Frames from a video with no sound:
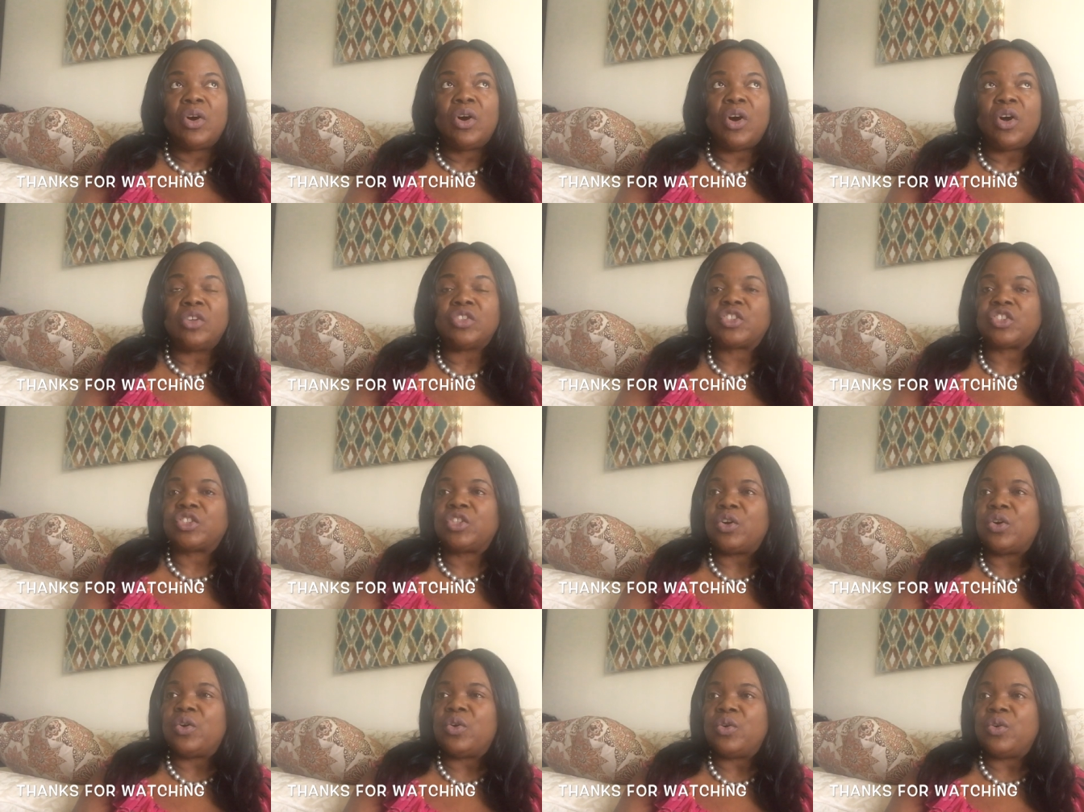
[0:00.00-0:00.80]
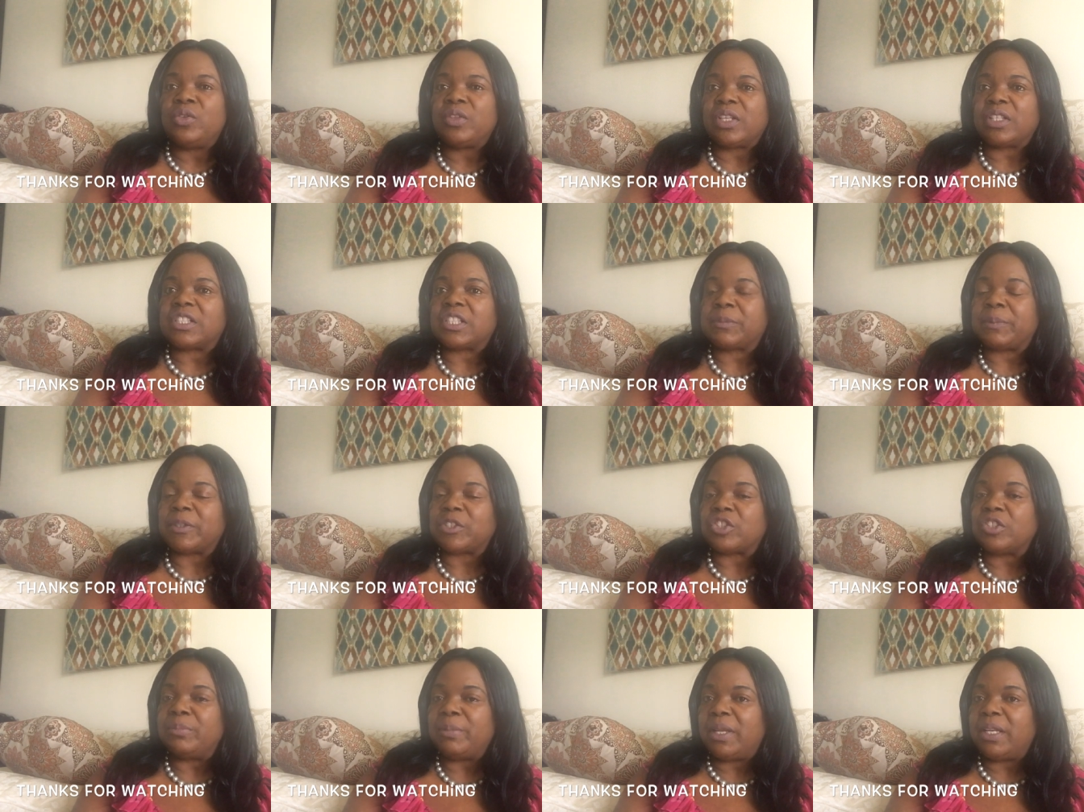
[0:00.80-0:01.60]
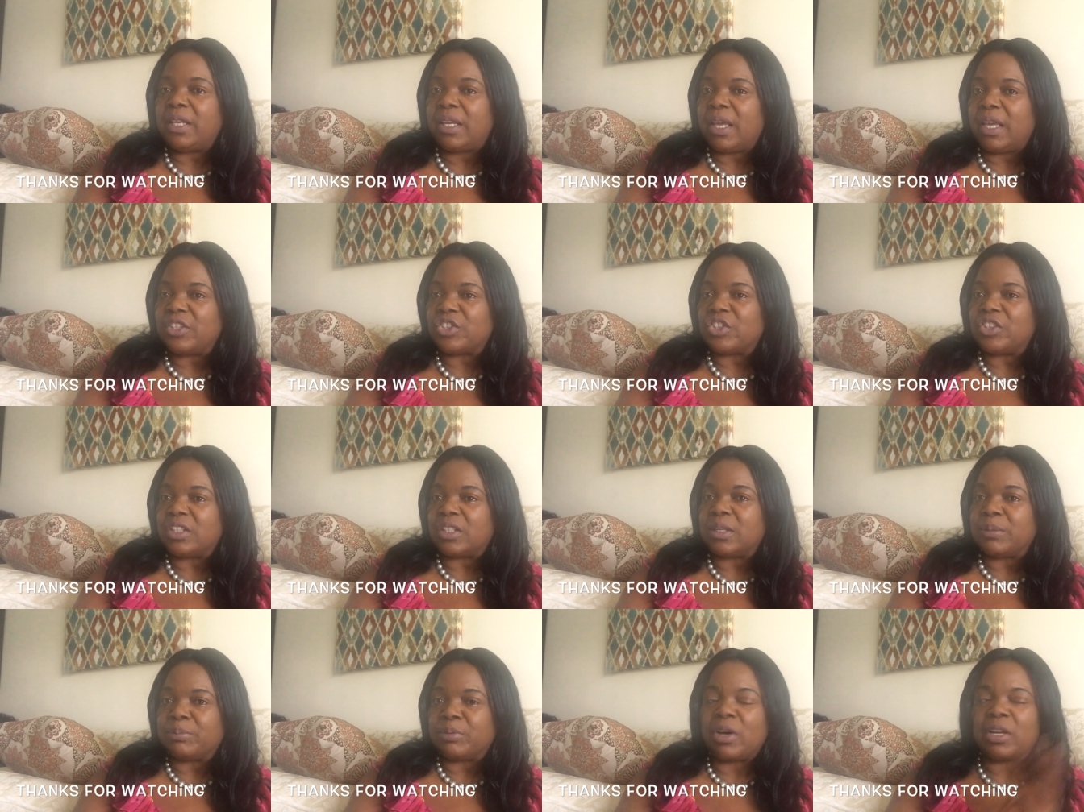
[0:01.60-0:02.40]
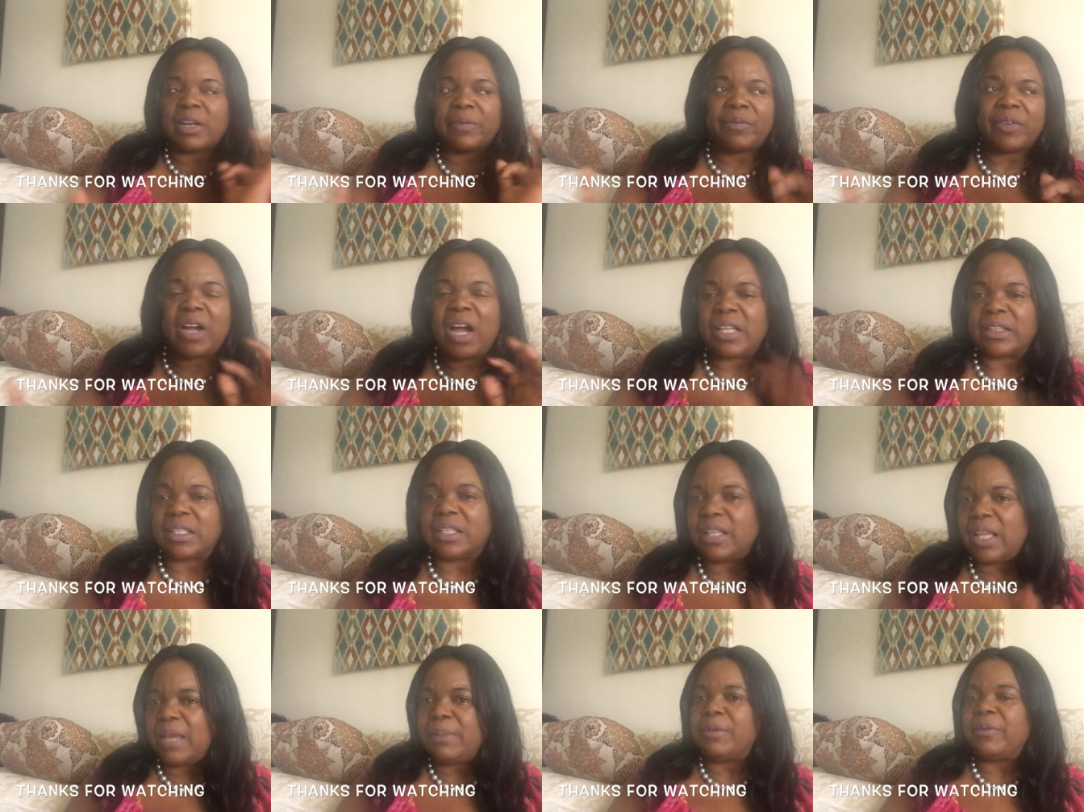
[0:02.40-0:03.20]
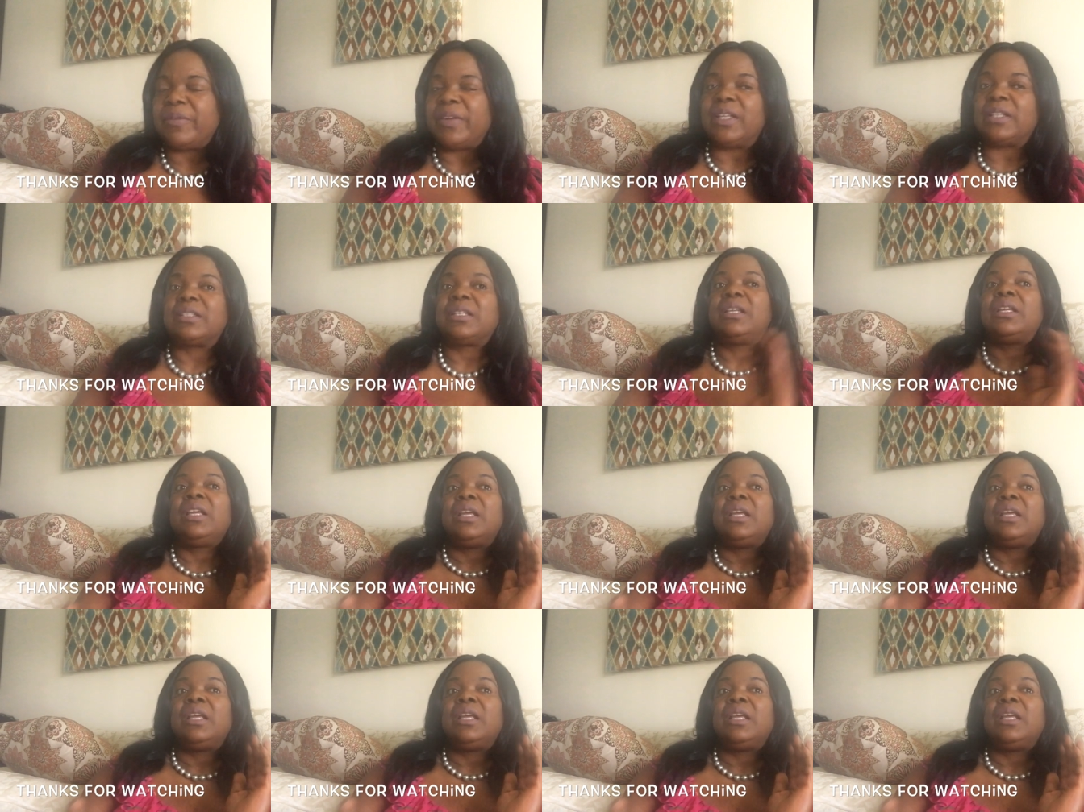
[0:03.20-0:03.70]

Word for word: also, that special medication that I brought, I forgot the name of it,